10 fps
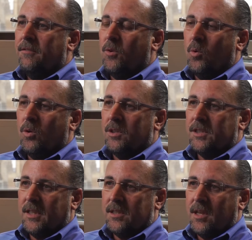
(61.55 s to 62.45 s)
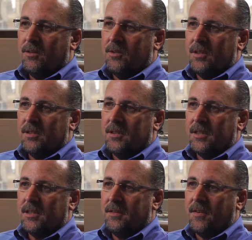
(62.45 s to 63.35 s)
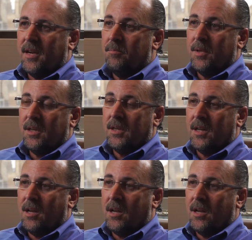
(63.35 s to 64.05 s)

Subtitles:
for $665 million